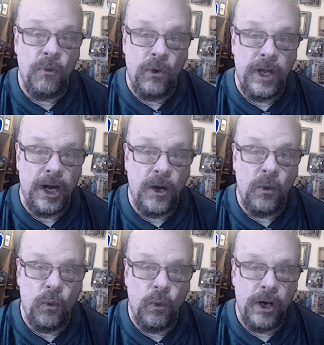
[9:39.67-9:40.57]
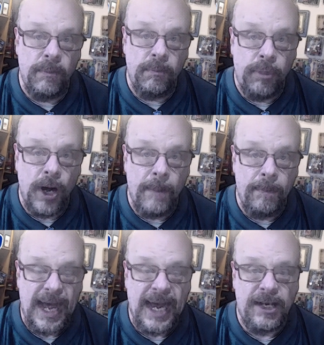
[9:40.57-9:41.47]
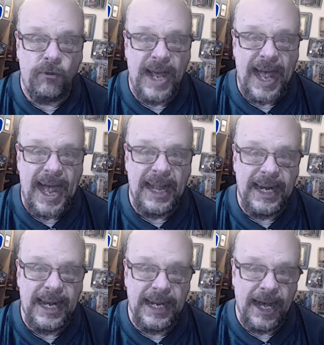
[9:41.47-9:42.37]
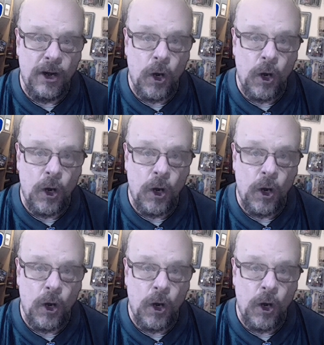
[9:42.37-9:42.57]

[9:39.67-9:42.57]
you know, were brought back to reality in that